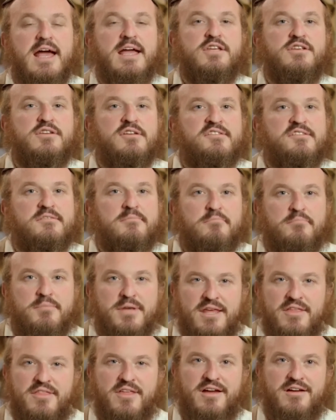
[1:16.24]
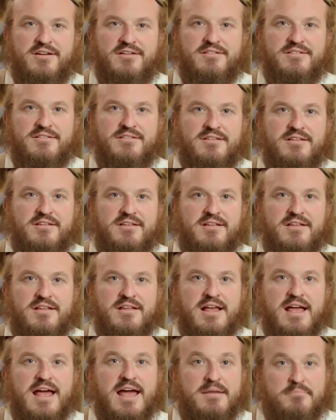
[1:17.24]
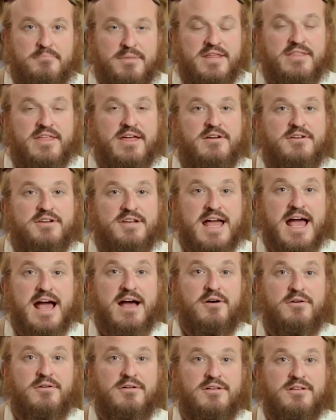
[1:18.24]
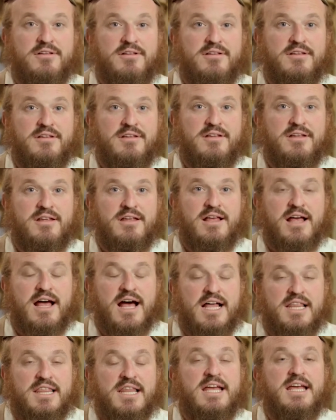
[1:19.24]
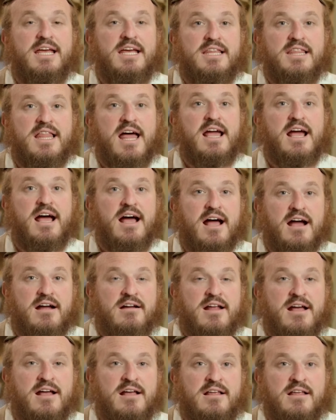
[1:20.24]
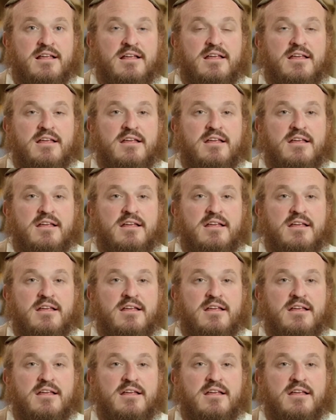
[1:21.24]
and just be there and be there now. Ale Elai Hahara